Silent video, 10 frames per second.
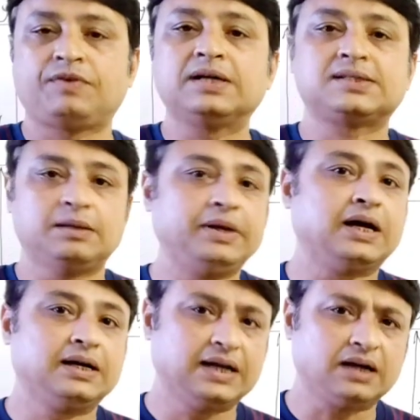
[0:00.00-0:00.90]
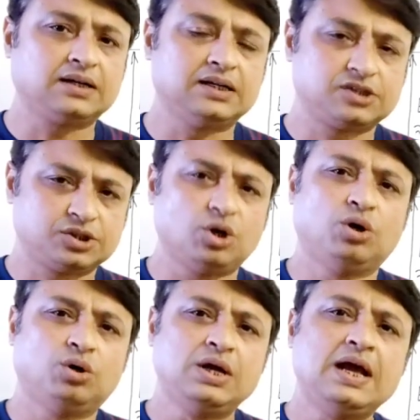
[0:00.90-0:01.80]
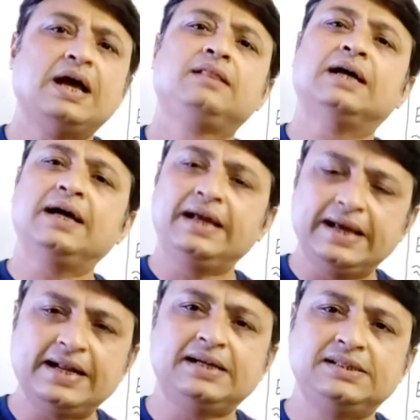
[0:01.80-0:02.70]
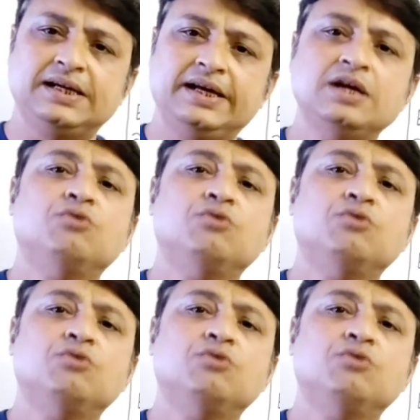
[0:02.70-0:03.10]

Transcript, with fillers: of a semiconductor so the energy